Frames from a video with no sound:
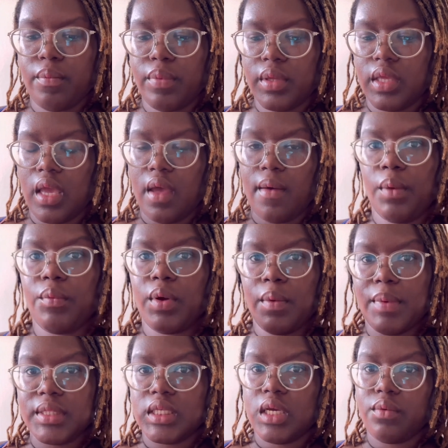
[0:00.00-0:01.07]
But yeah, we're
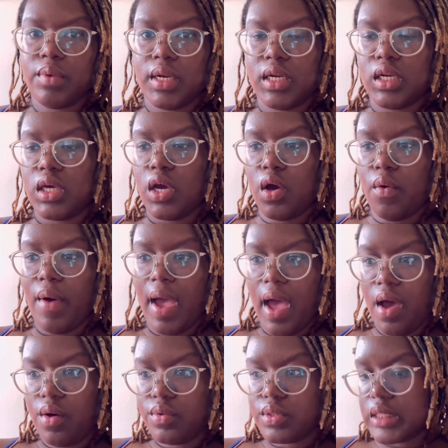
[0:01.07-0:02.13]
about to get ready to go
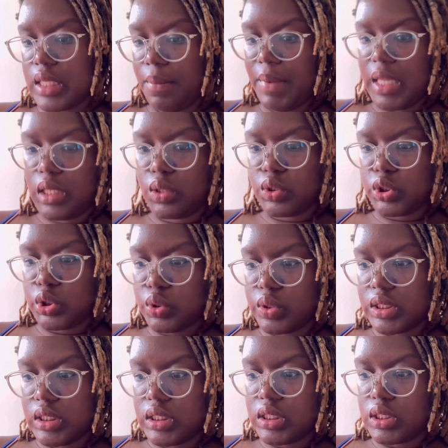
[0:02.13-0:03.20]
out. So I have my little shoesies